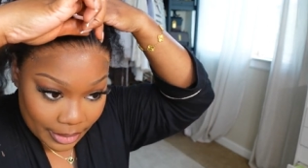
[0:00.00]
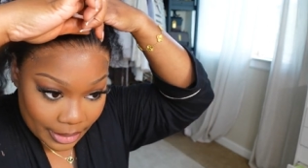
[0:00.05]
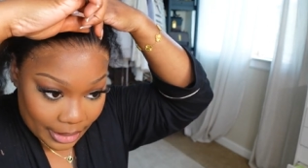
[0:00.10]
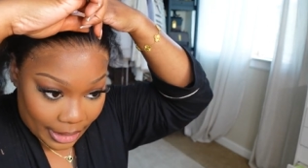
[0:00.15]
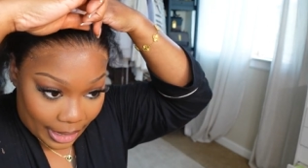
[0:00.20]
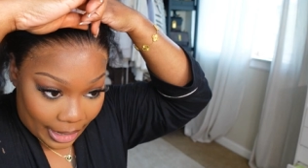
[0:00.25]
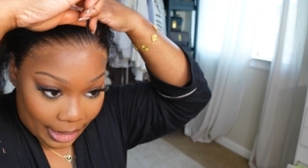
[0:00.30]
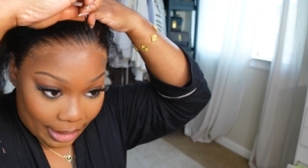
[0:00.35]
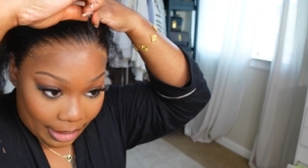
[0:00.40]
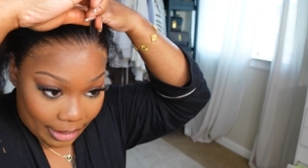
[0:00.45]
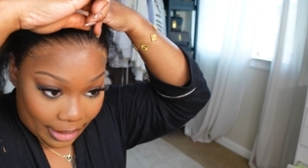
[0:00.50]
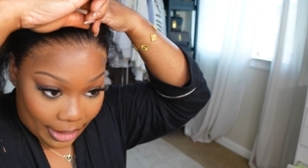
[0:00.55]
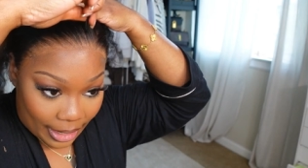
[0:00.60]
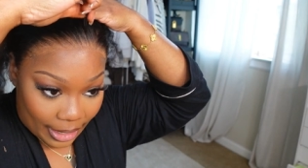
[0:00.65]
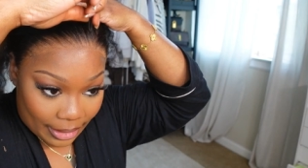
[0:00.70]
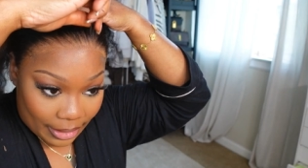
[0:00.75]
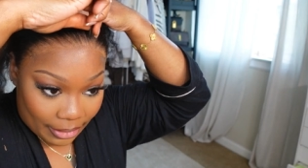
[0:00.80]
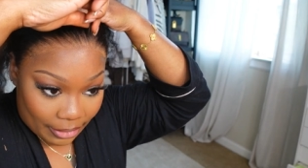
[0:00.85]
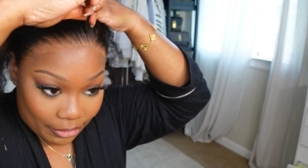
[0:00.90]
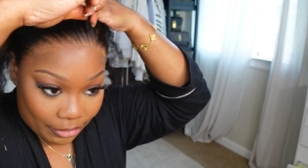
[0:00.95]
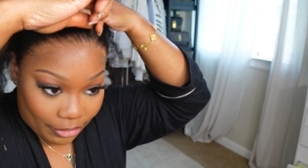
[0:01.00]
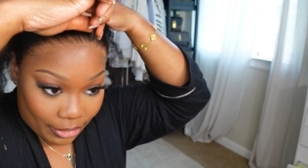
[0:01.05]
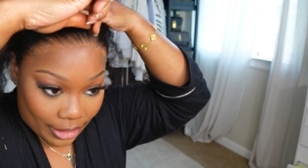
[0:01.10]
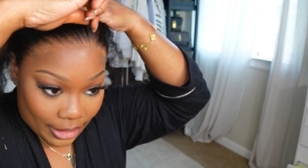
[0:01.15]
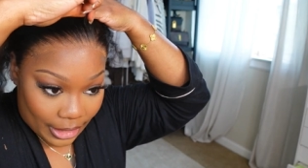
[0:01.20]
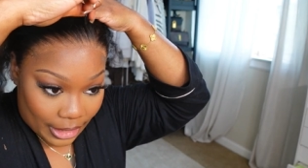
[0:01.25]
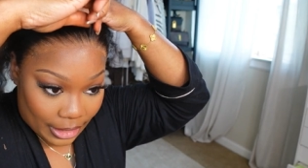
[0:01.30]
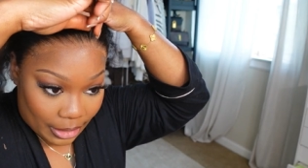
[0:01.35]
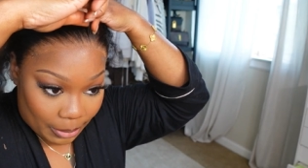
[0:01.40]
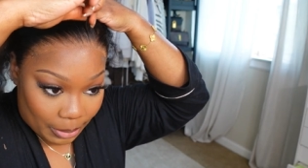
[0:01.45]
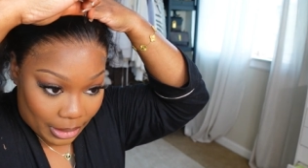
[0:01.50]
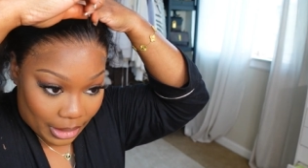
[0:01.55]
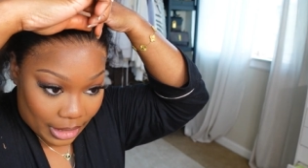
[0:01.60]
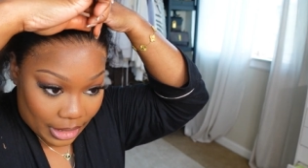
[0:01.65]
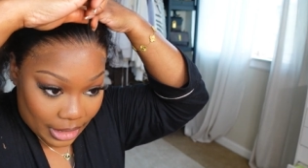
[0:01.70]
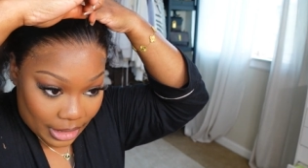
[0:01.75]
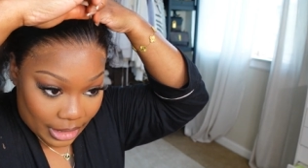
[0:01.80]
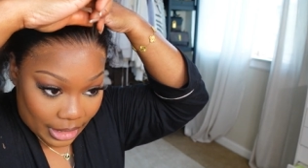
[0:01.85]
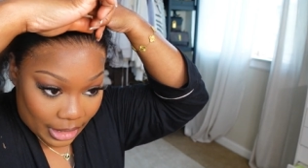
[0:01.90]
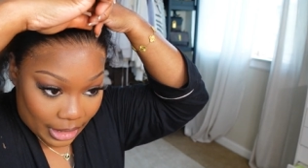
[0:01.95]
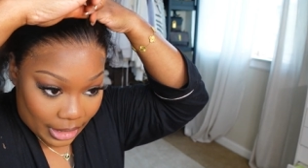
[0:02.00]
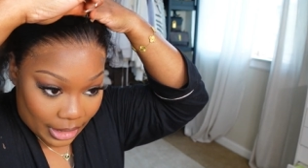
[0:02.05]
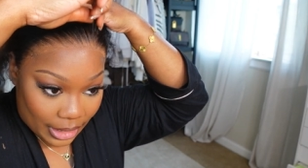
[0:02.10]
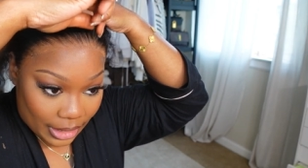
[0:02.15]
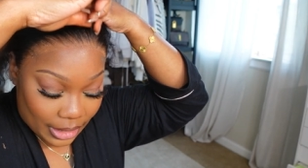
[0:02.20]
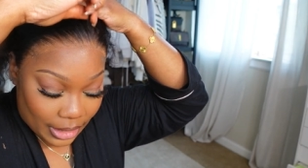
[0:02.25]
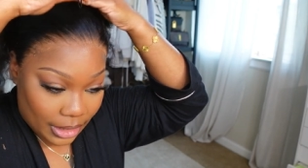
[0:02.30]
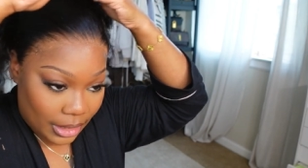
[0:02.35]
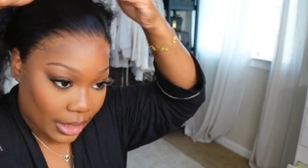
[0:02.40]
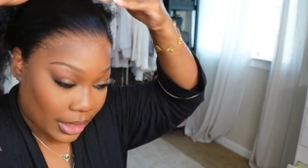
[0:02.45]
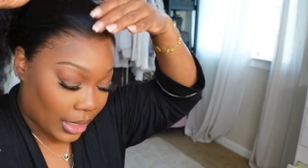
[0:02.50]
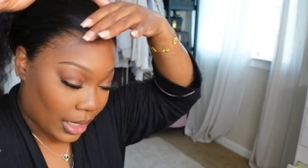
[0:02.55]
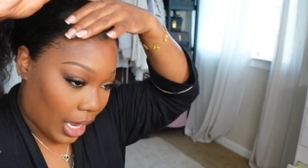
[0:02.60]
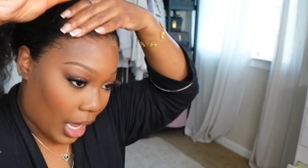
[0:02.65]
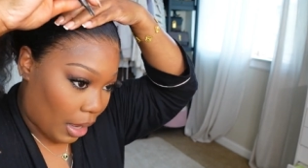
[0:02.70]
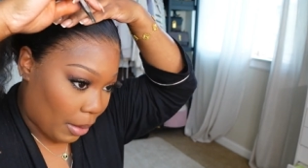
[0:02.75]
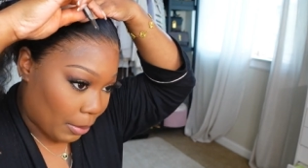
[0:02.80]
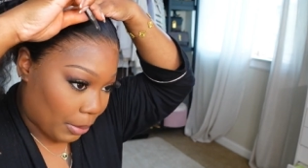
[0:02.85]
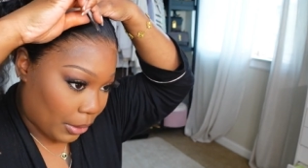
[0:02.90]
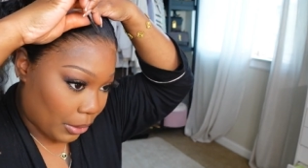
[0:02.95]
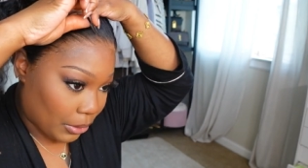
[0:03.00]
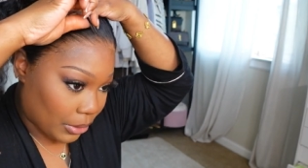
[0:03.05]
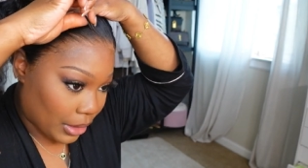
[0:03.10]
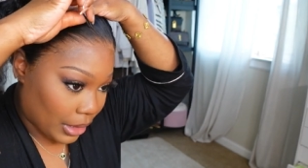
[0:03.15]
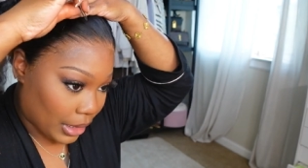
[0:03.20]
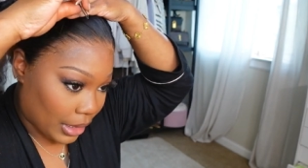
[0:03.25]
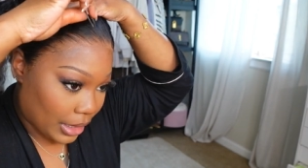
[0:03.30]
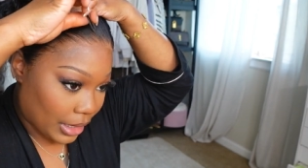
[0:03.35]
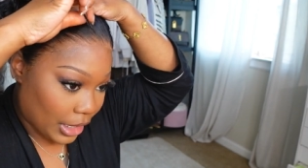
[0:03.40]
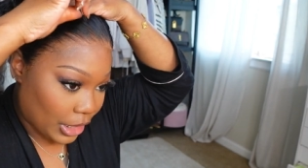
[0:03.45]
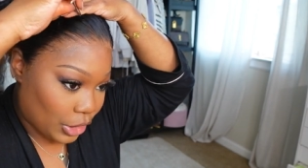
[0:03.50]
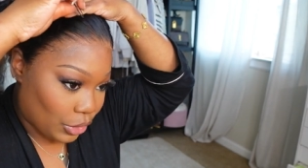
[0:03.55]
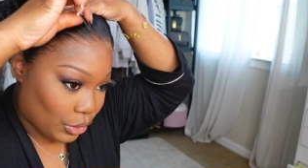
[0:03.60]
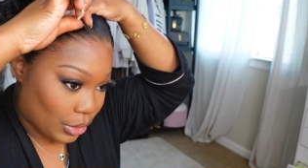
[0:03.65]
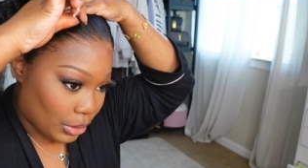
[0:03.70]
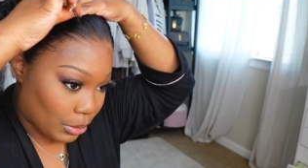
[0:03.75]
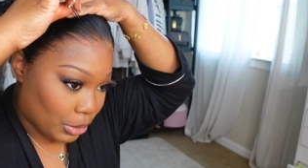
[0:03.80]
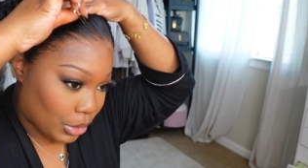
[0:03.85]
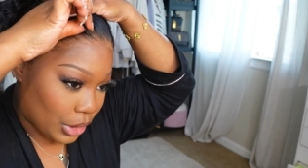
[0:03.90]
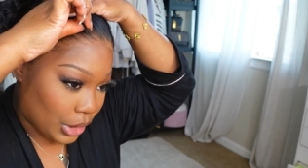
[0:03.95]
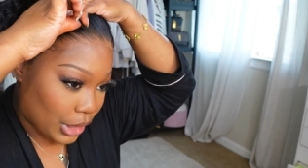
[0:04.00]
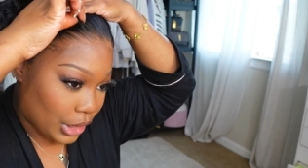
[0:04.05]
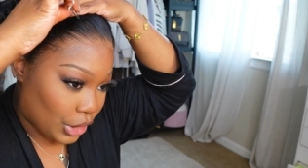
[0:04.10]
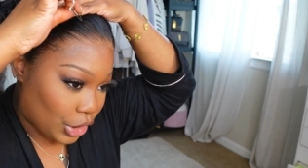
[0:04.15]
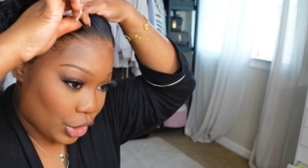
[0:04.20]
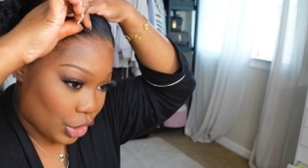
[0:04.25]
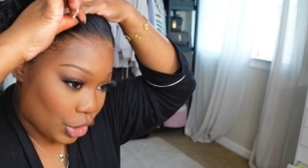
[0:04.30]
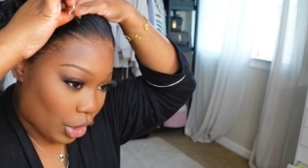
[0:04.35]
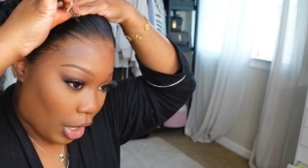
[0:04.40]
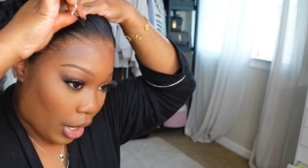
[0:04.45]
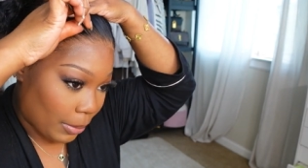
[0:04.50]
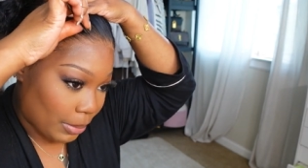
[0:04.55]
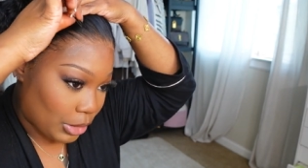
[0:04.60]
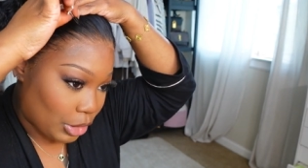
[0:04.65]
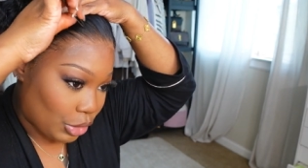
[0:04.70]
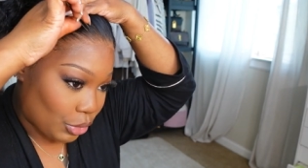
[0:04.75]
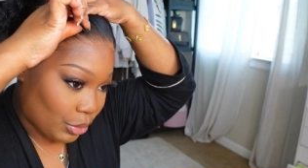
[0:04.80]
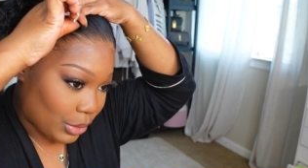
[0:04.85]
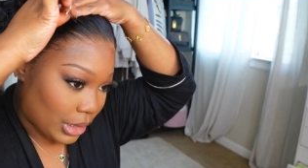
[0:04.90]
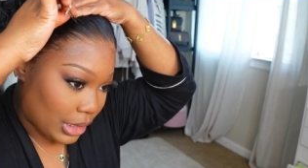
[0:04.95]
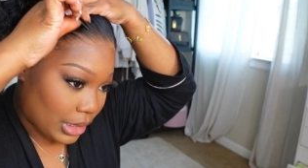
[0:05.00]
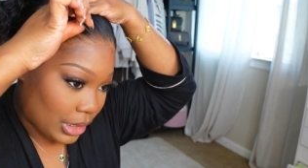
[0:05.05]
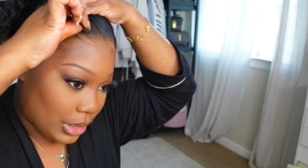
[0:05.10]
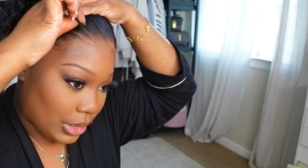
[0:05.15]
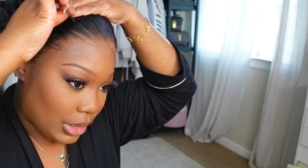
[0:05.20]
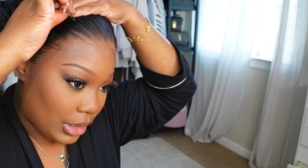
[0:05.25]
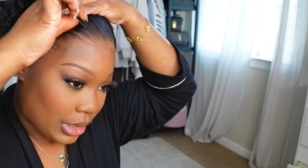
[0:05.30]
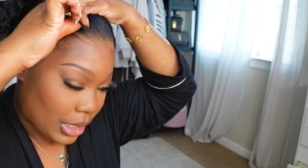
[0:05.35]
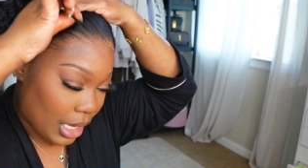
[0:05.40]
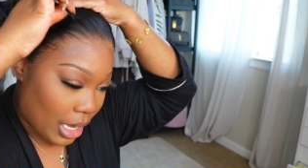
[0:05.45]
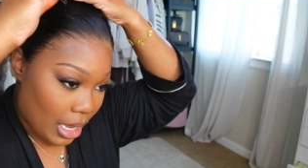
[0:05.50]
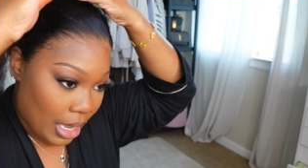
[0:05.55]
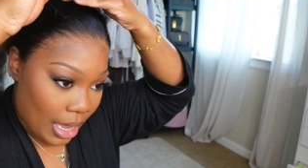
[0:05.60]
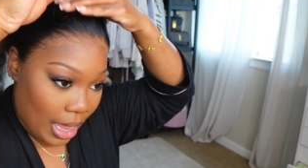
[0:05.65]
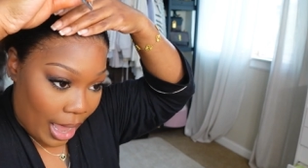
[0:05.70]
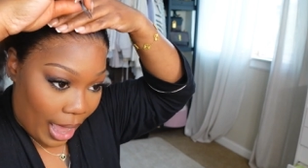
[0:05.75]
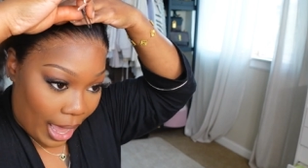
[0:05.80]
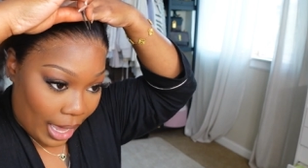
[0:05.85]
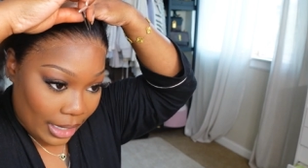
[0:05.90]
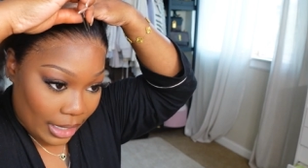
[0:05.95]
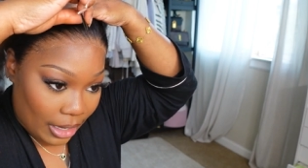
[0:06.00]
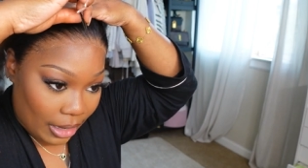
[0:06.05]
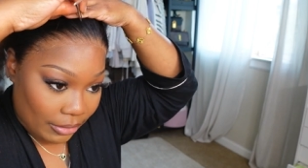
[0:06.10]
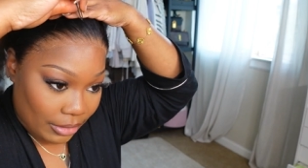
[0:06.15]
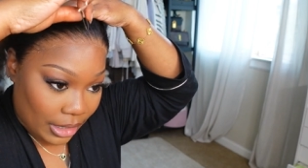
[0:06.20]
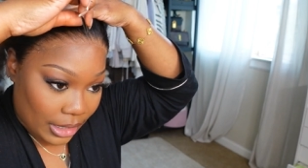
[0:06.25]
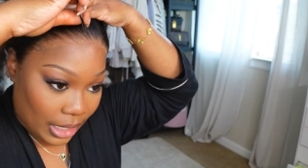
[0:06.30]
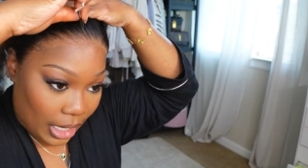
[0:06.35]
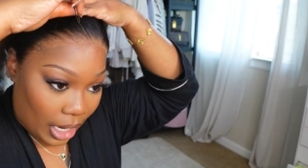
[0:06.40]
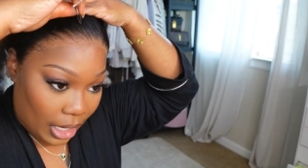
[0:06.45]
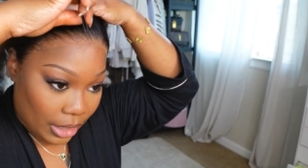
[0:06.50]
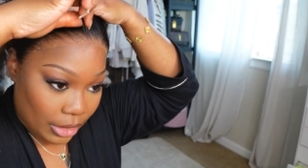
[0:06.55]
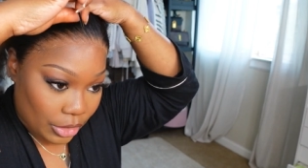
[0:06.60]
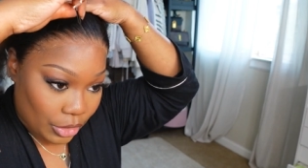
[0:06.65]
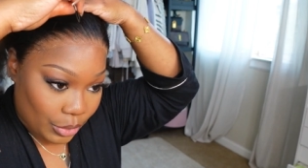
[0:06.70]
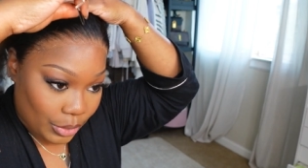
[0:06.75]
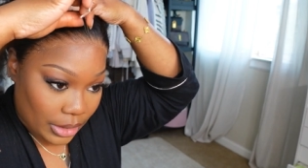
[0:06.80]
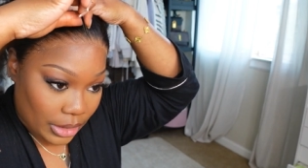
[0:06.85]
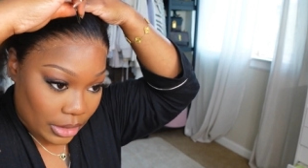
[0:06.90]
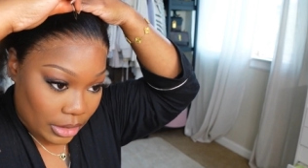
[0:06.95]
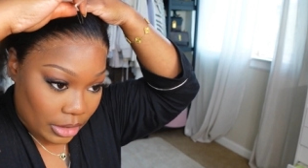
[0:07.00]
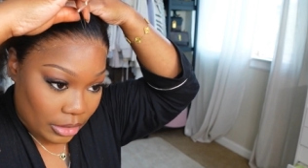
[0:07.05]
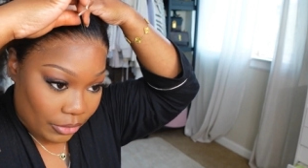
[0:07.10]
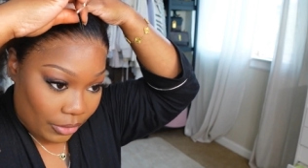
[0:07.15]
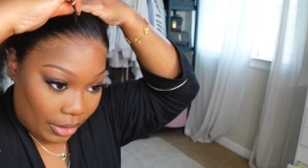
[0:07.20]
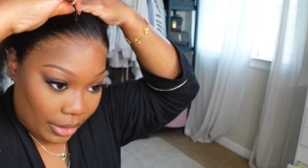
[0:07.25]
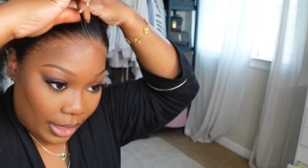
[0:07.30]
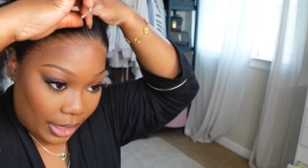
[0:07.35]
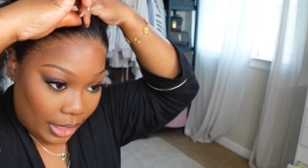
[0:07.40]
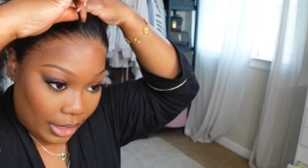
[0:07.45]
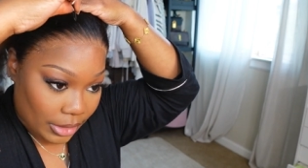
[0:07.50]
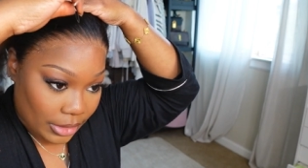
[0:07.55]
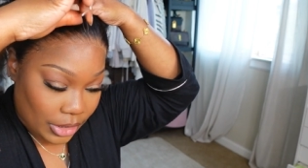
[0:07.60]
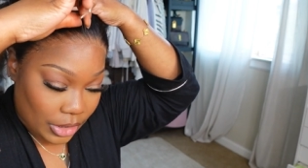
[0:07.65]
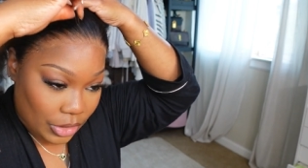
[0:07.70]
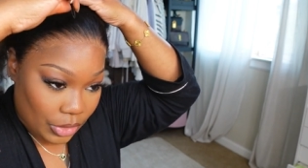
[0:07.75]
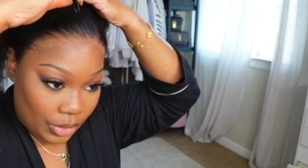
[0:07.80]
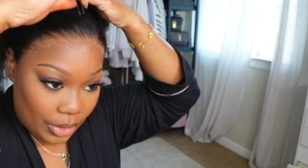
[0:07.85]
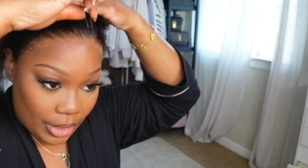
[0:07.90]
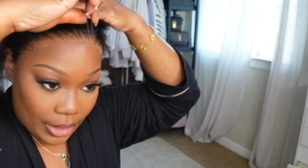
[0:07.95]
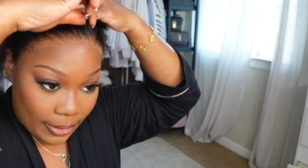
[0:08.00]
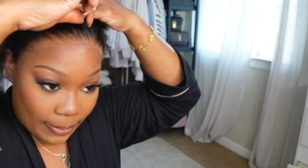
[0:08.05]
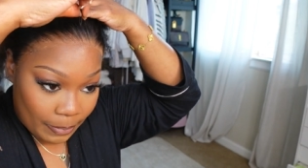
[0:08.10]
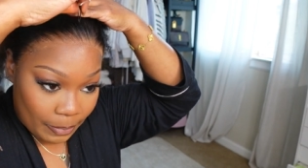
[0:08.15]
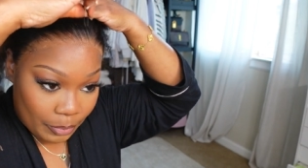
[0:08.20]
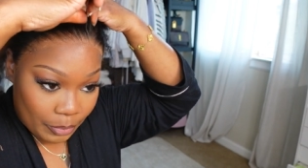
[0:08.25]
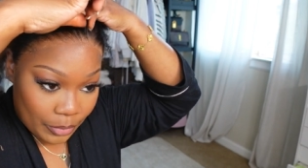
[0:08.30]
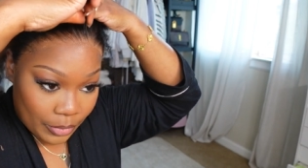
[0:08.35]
That hairline in the front need to be thin, not bulky. Get you some good sharp tweezers. I love the dollar tweezers from the hair store